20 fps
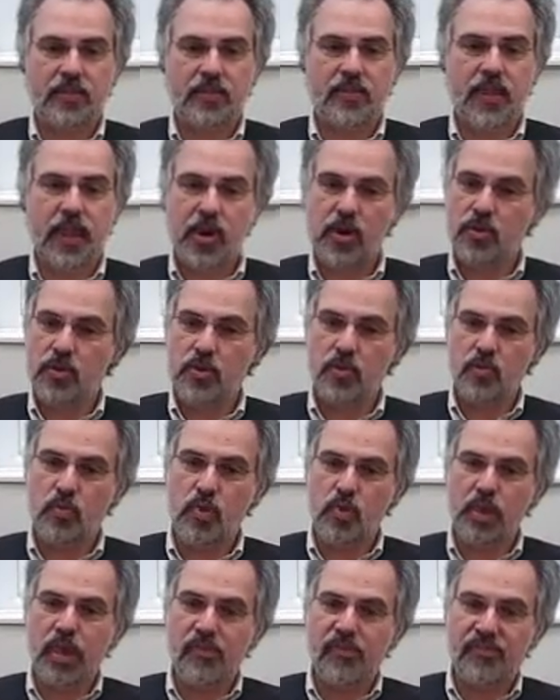Now, you
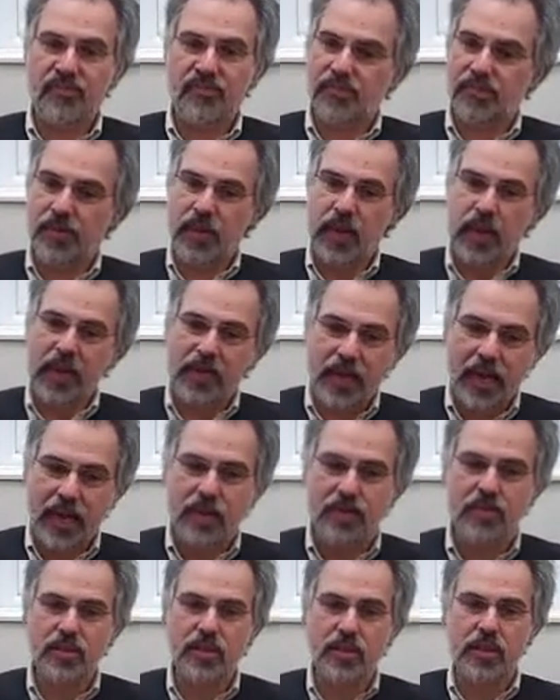will have
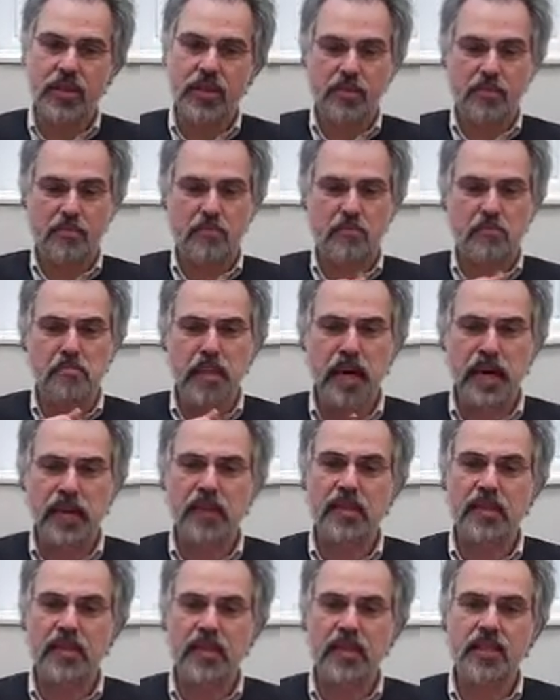encountered my
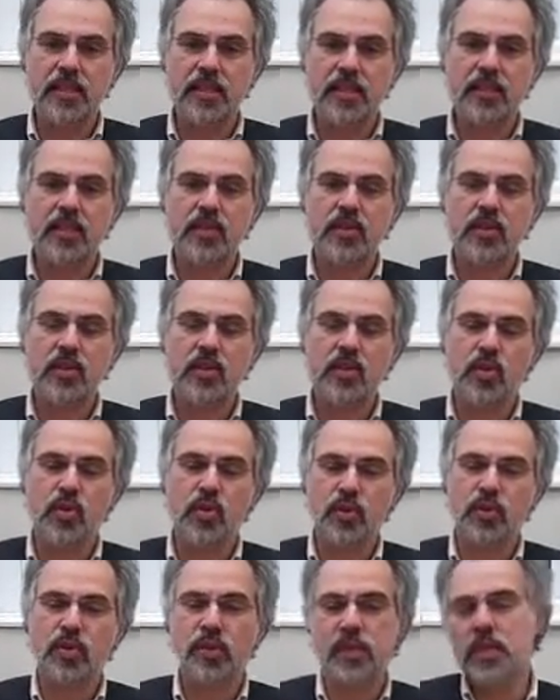insistence on
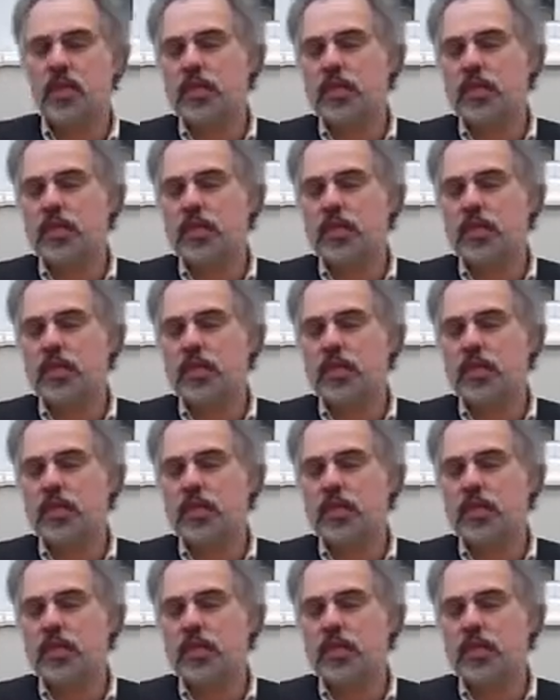good